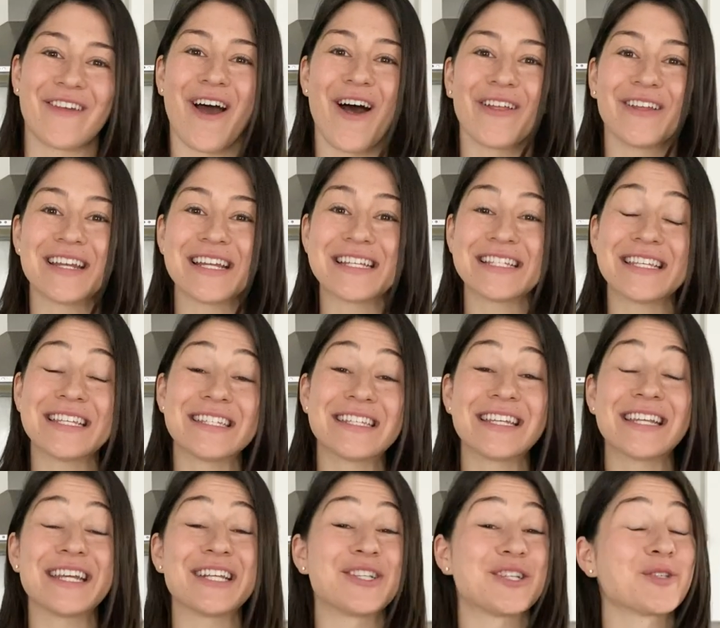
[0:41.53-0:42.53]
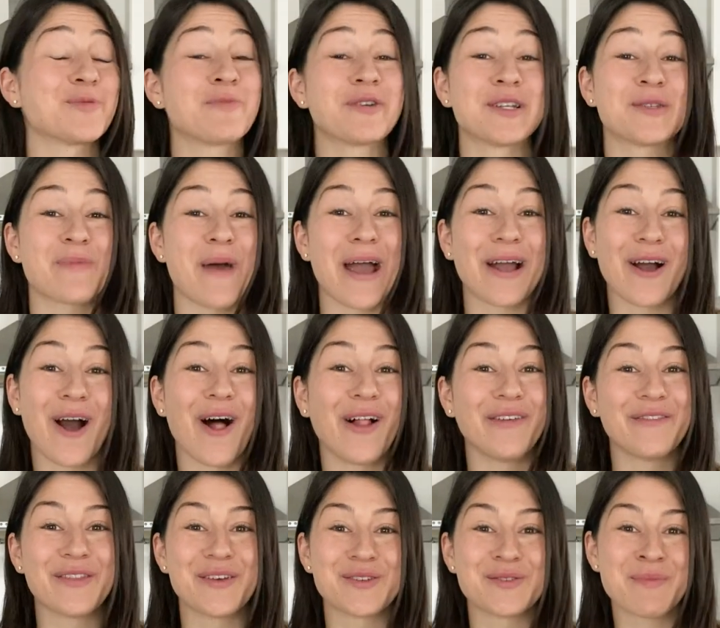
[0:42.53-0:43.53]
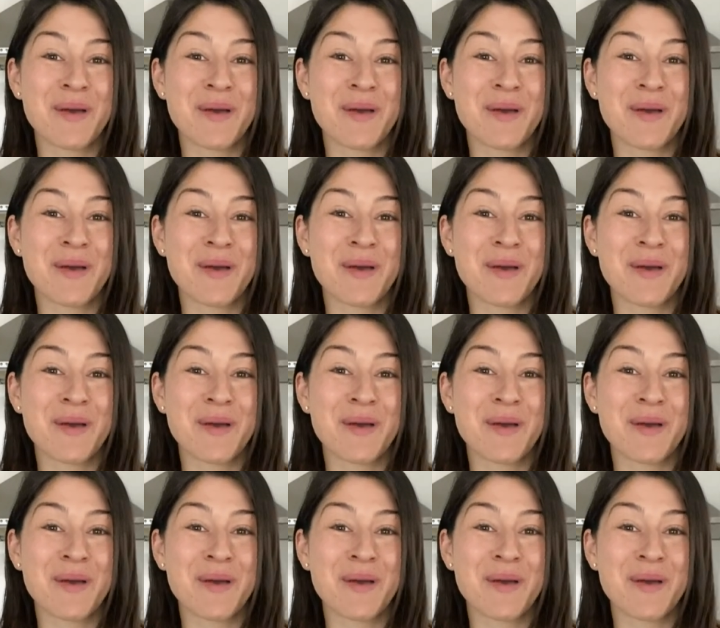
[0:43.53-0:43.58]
the holiday season, it just brings back all of those